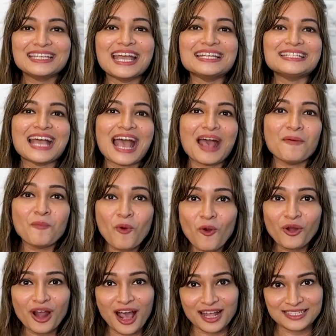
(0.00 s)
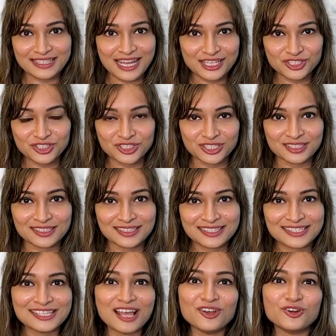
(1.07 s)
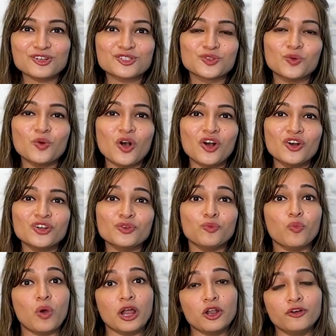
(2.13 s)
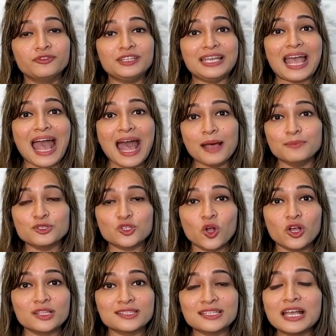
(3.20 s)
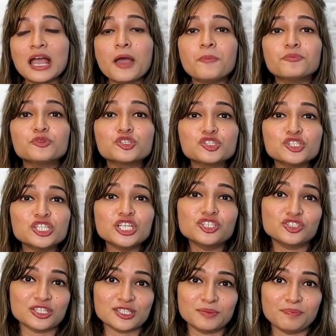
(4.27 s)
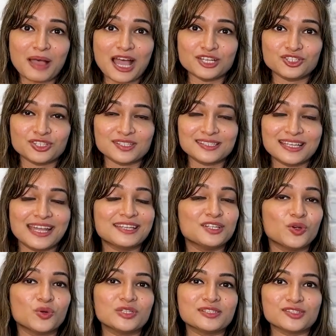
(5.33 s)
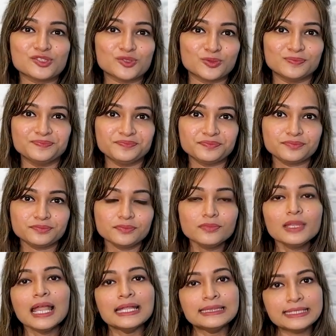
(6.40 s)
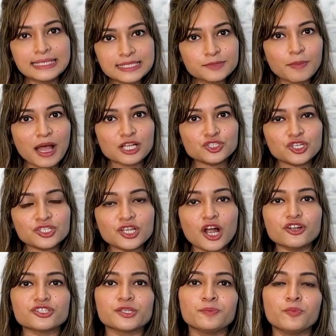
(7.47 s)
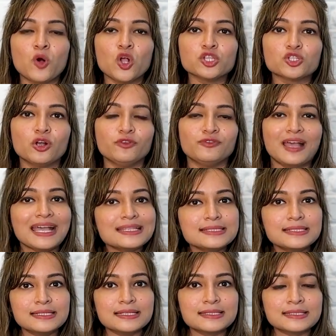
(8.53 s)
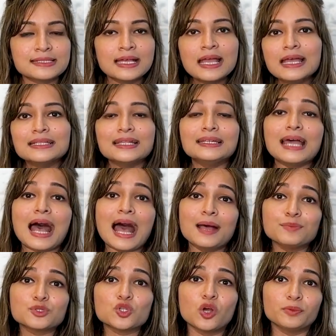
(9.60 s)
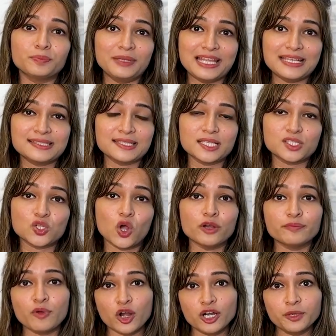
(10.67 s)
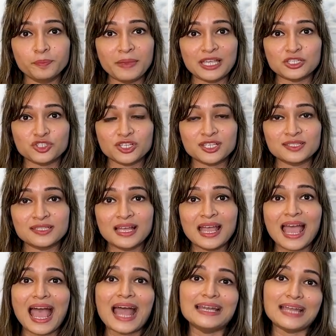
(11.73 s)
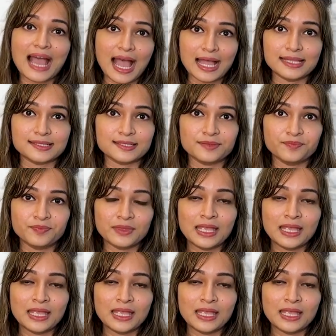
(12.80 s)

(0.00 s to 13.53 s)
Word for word: get more attention, sellers who earn one of the Amazon's prestigious badges get noticed too. These badges are symbols of excellence that Amazon places on product pages and ads.